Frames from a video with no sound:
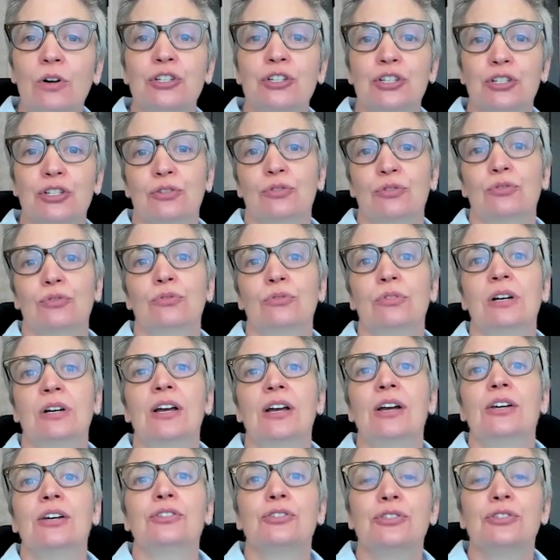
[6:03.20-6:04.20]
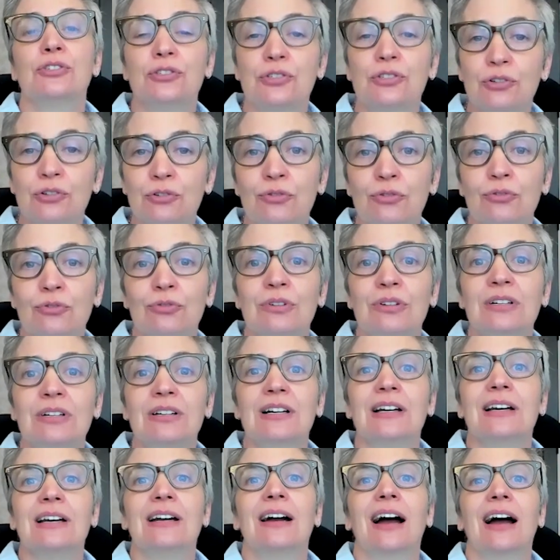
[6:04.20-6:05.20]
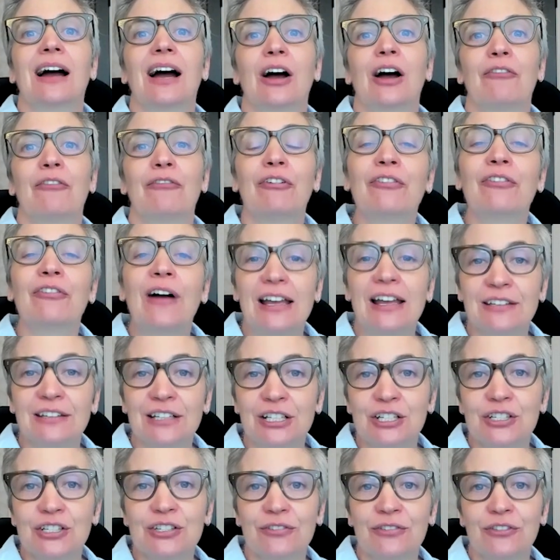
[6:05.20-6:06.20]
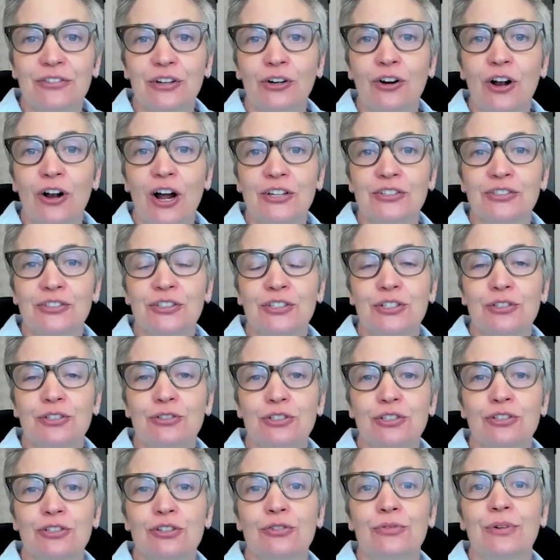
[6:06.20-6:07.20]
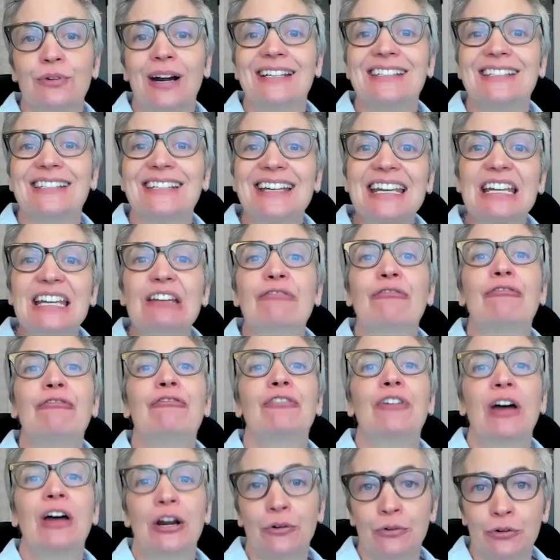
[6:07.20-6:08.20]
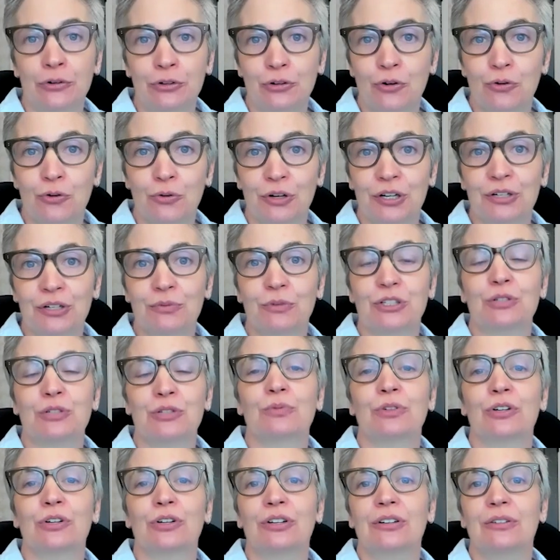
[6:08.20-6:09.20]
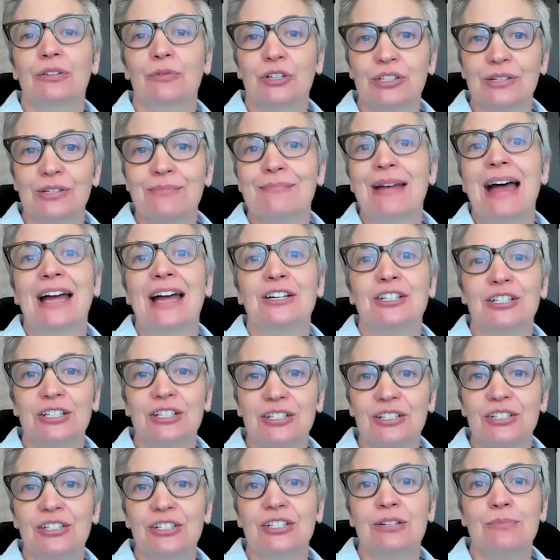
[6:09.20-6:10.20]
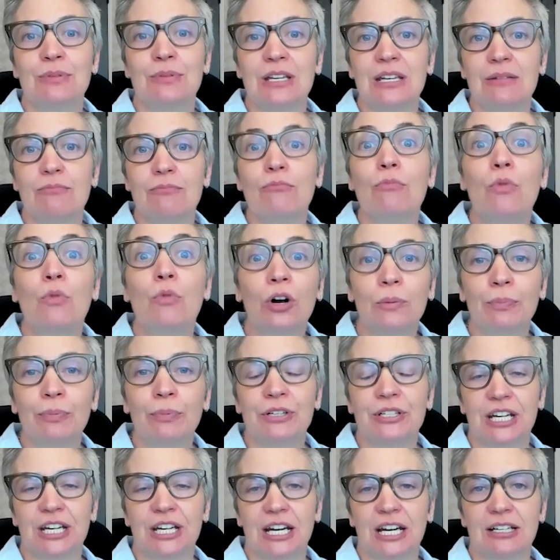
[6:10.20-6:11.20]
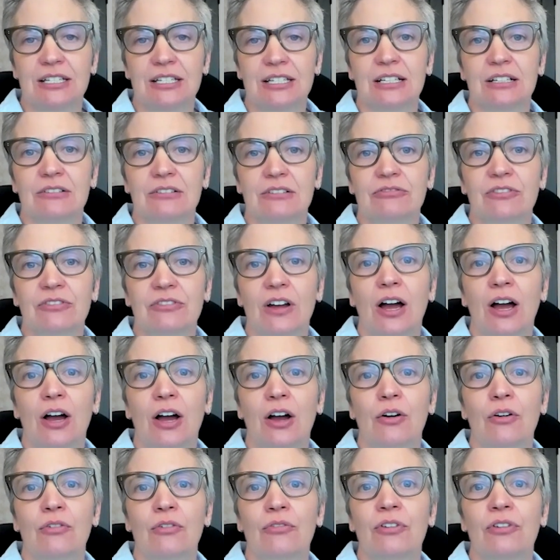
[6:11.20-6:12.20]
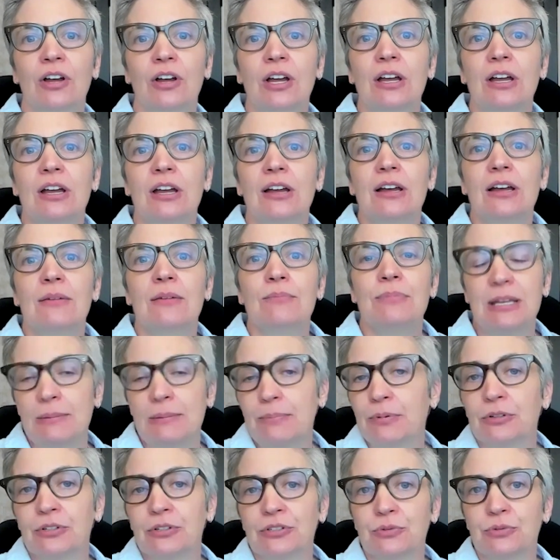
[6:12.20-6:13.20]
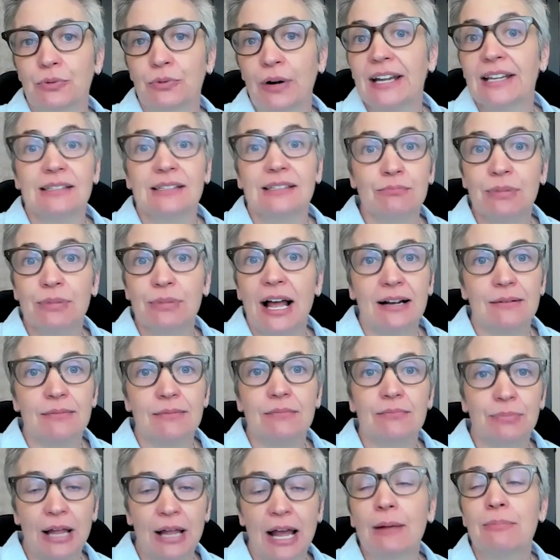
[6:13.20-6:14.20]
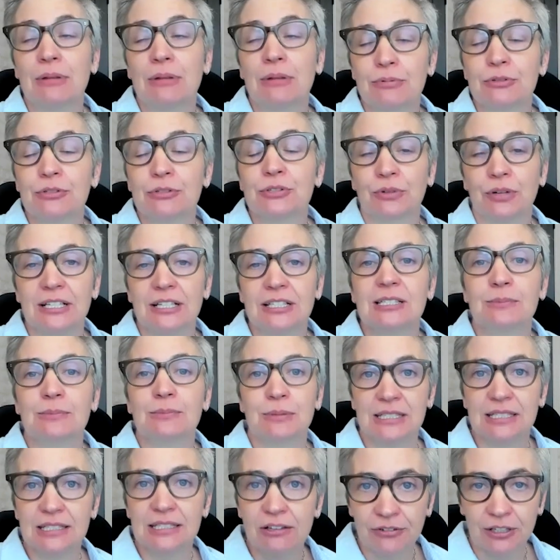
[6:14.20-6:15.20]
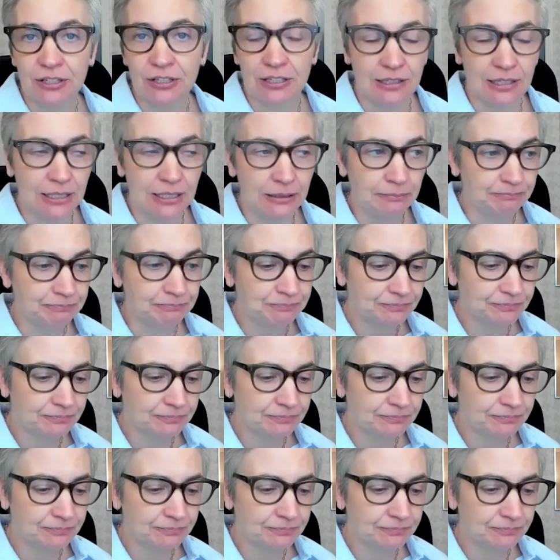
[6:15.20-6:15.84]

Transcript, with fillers: to sue uh, for violations of their constitutional rights in federal court, which were was imagined to be more protective of people's rights and black black people's rights specifically.